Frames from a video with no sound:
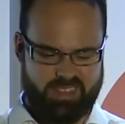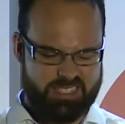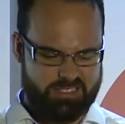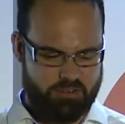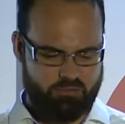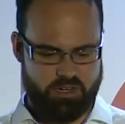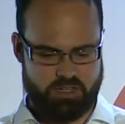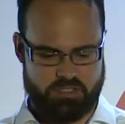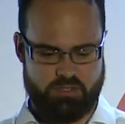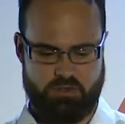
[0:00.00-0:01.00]
There's no real
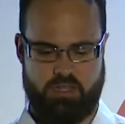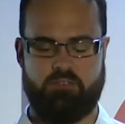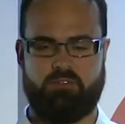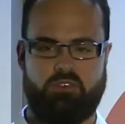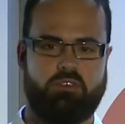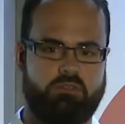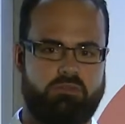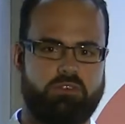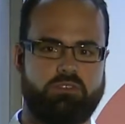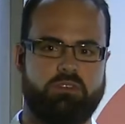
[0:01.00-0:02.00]
toolkit
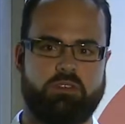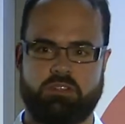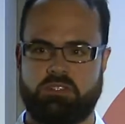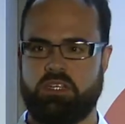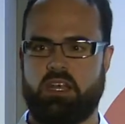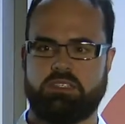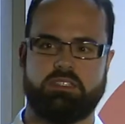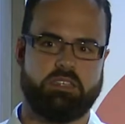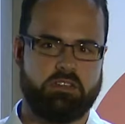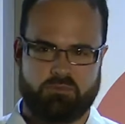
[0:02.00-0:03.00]
for doing
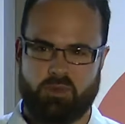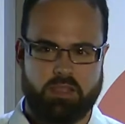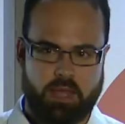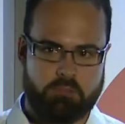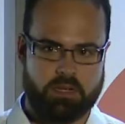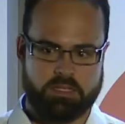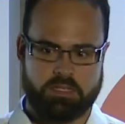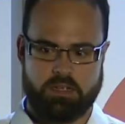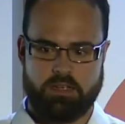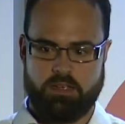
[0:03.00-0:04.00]
CI/CD with Lambdas.
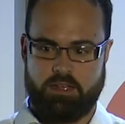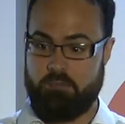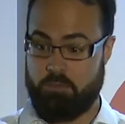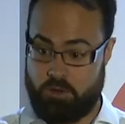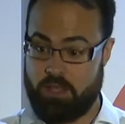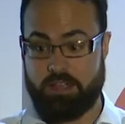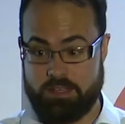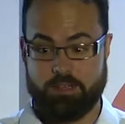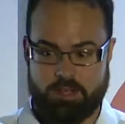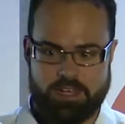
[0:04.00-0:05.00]
I'm looking at
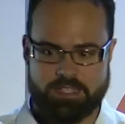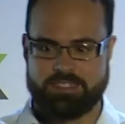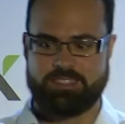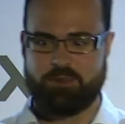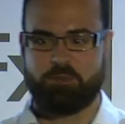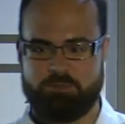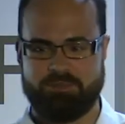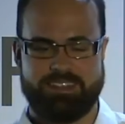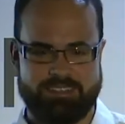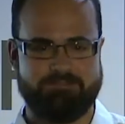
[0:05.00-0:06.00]
you guys, so
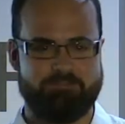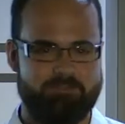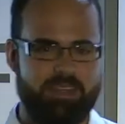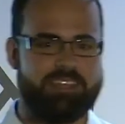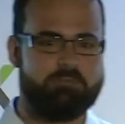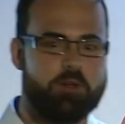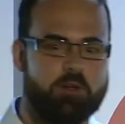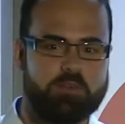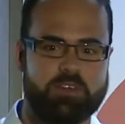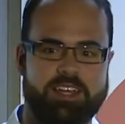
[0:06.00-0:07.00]
make a
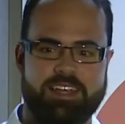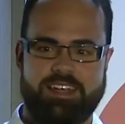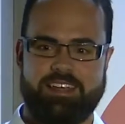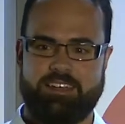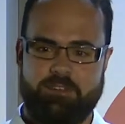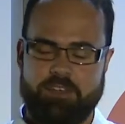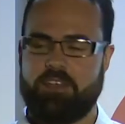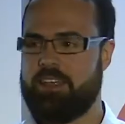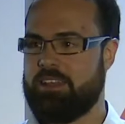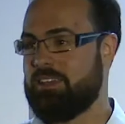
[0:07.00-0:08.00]
move. You know, you
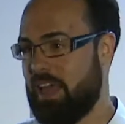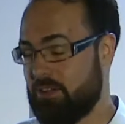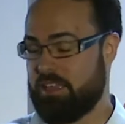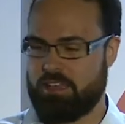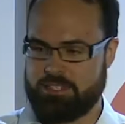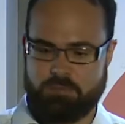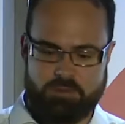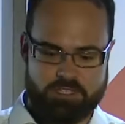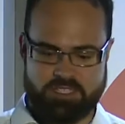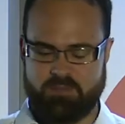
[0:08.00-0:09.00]
can
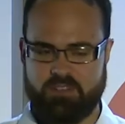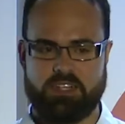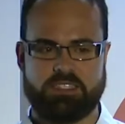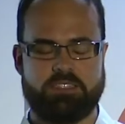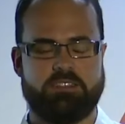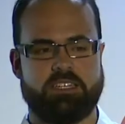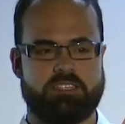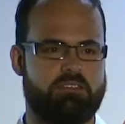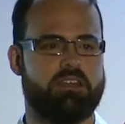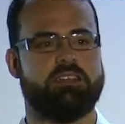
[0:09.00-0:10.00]
deploy zip files into
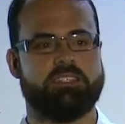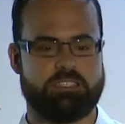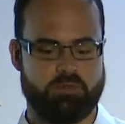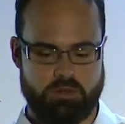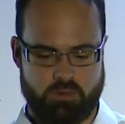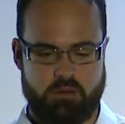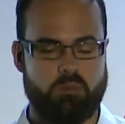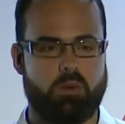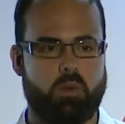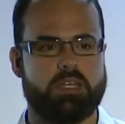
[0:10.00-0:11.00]
S3, and you just wonder,
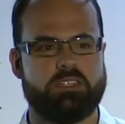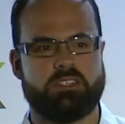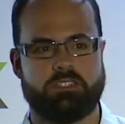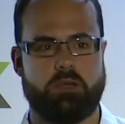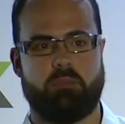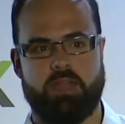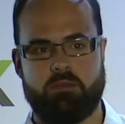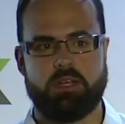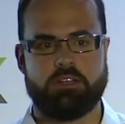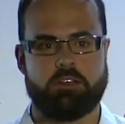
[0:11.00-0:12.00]
well, why do you stop there?
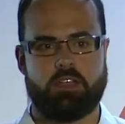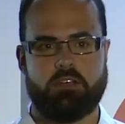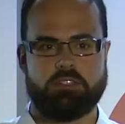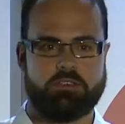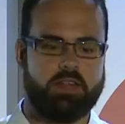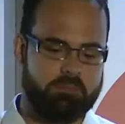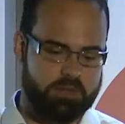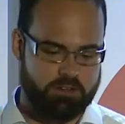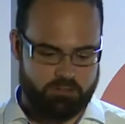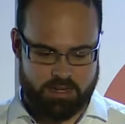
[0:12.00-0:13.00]
Why not go into
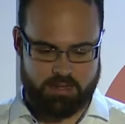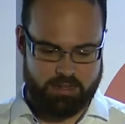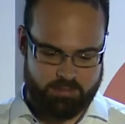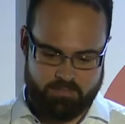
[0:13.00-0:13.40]
Lambda directly?